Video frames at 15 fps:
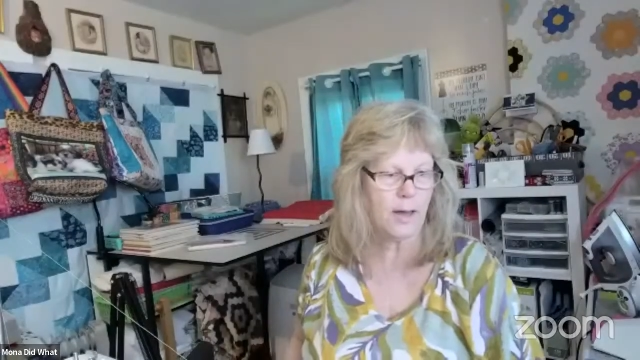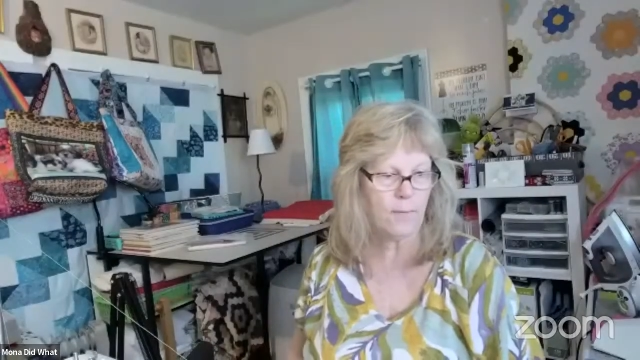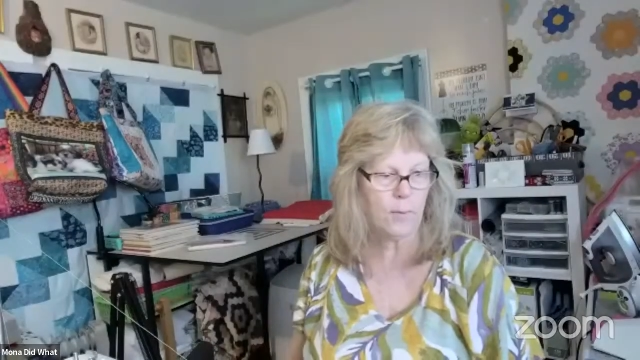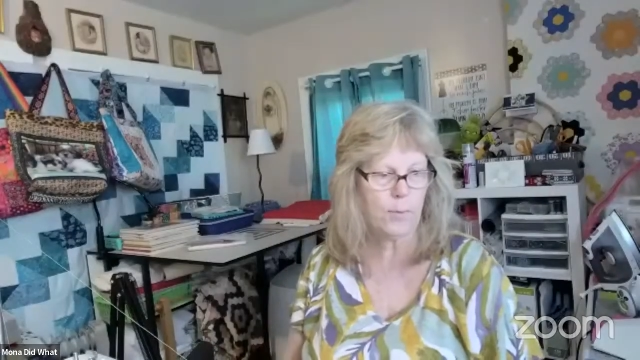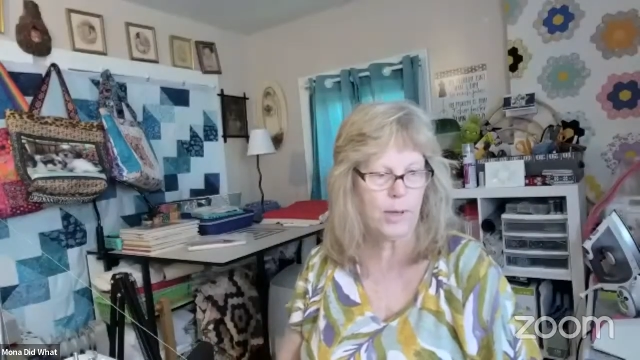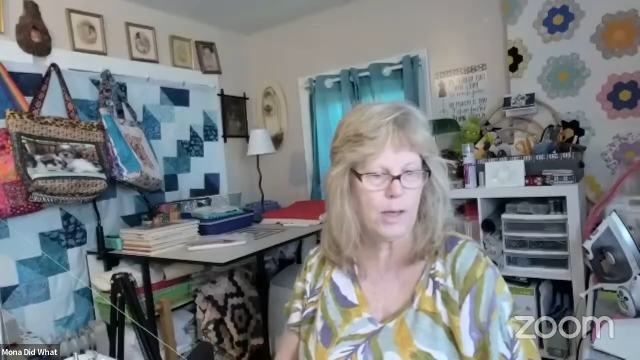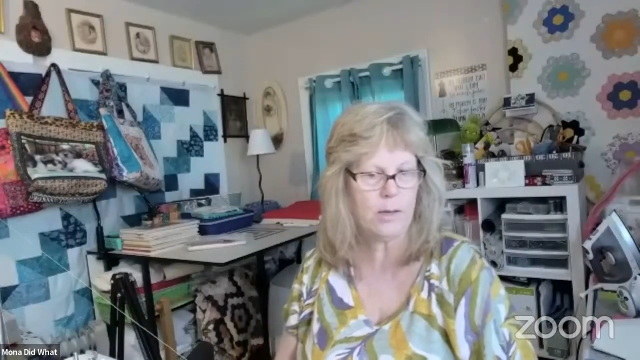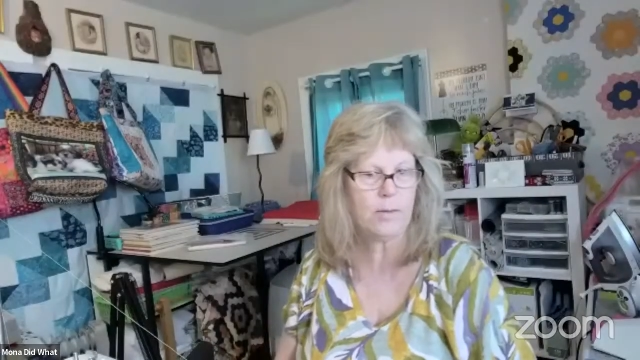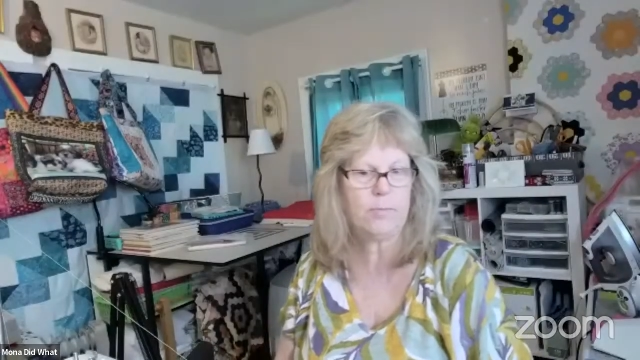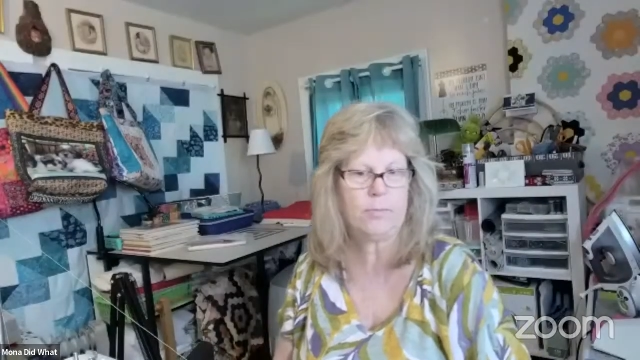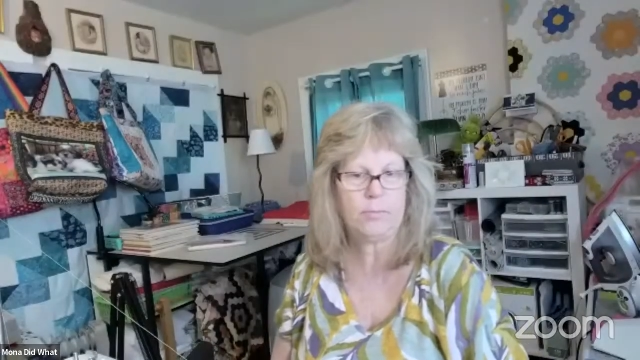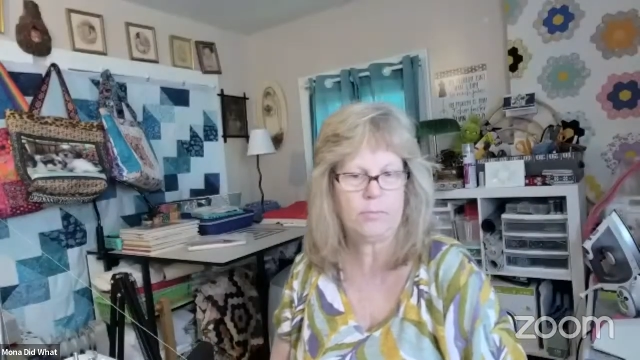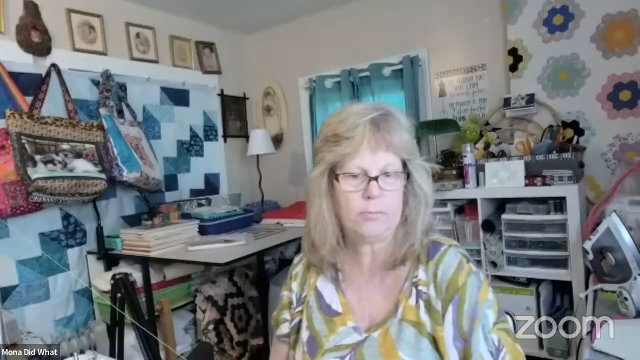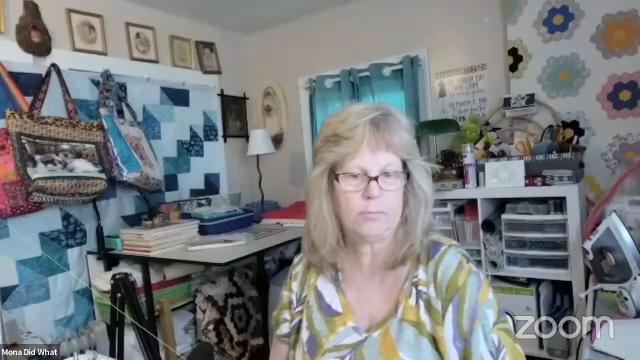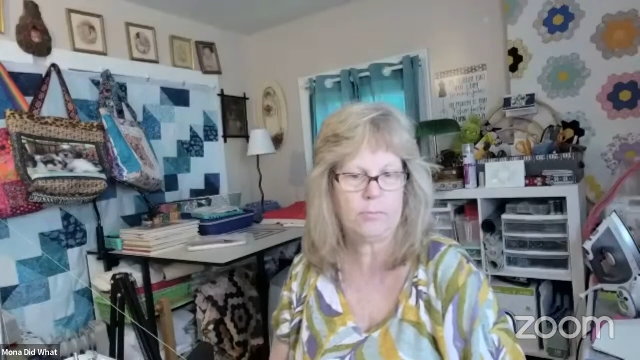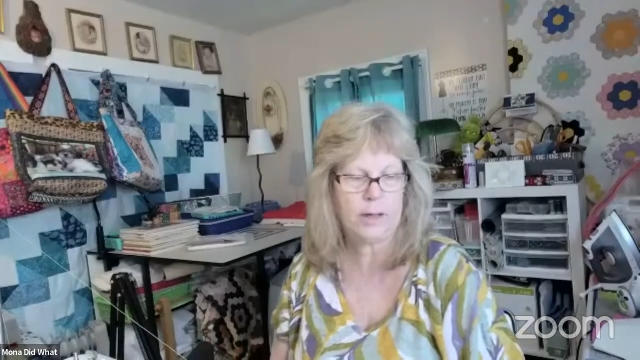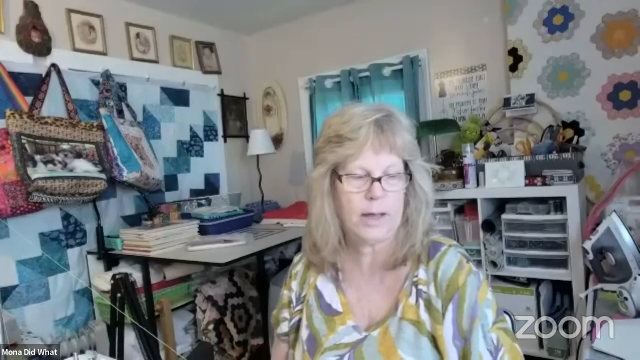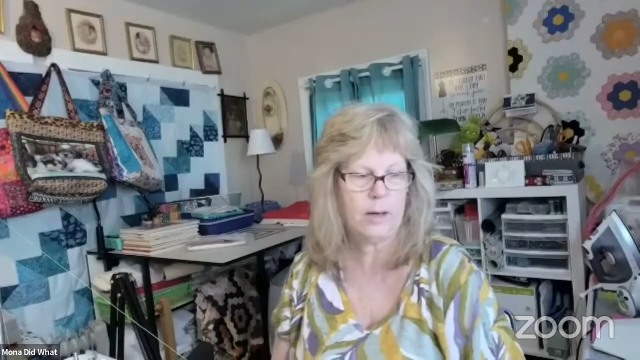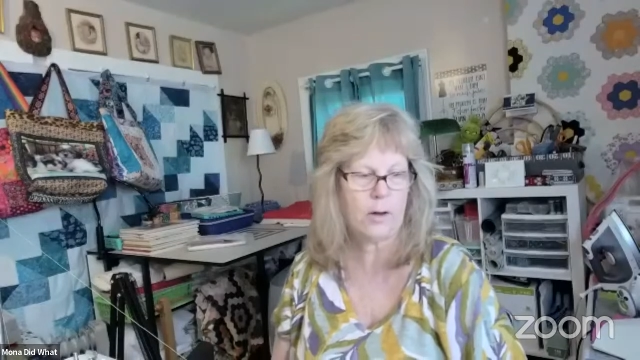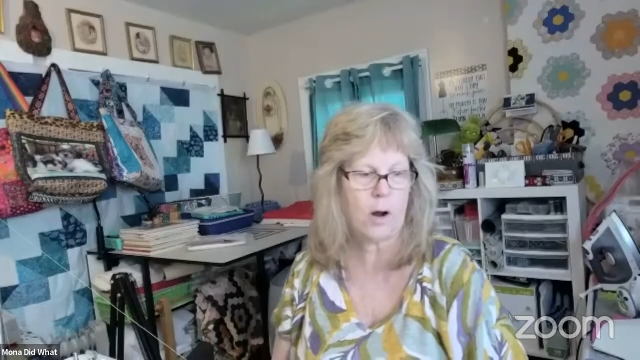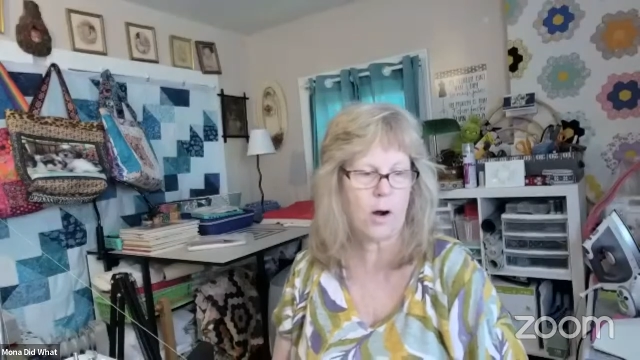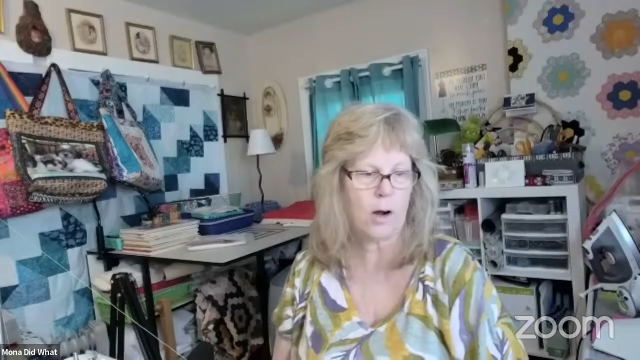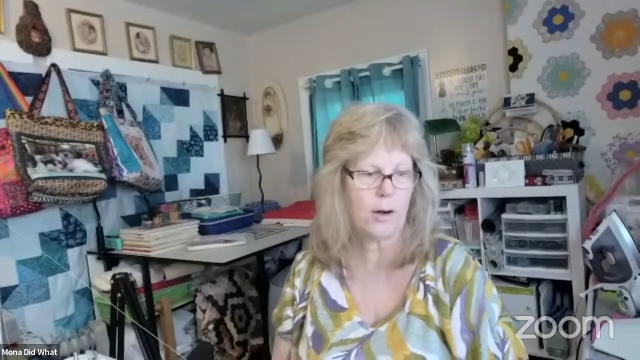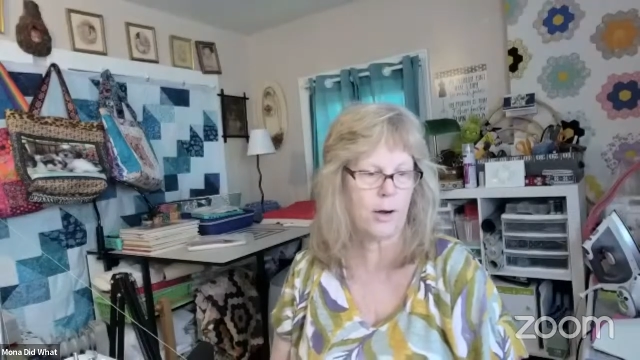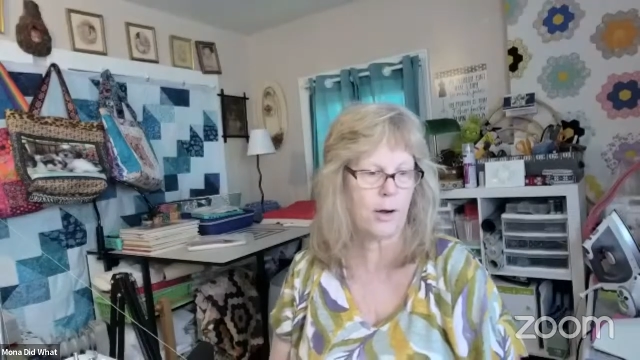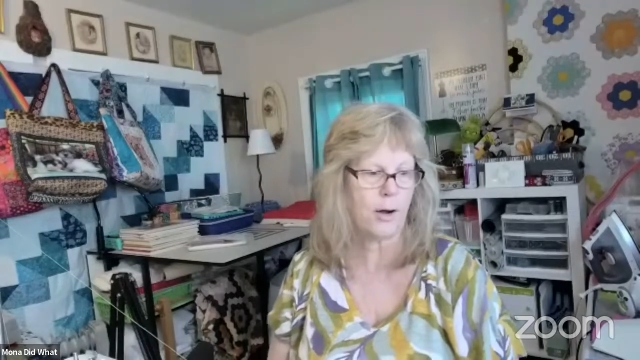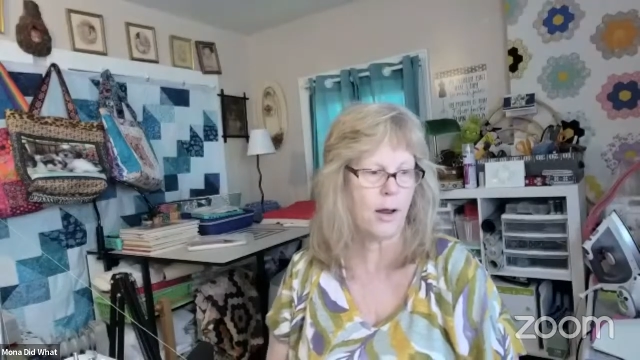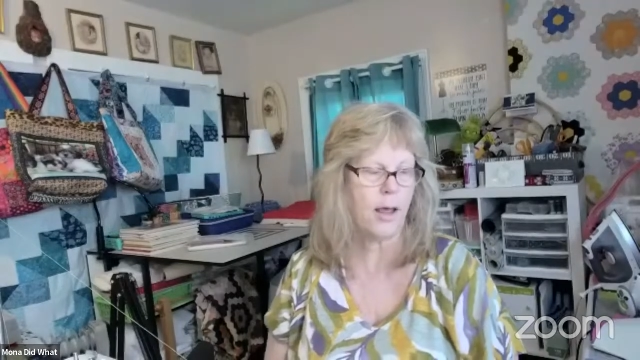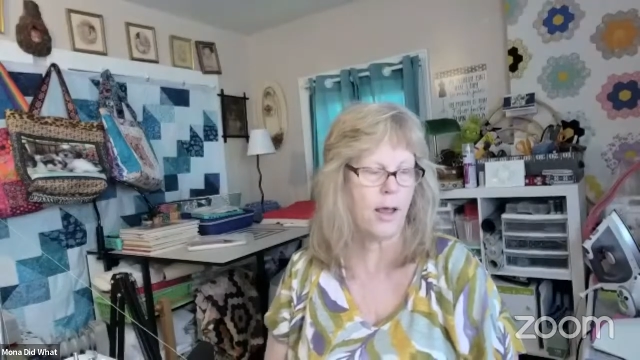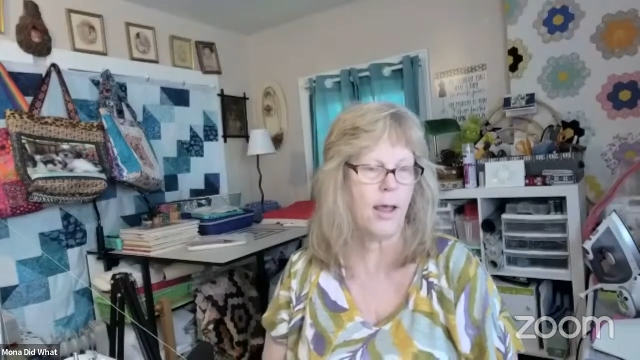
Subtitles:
will get harder.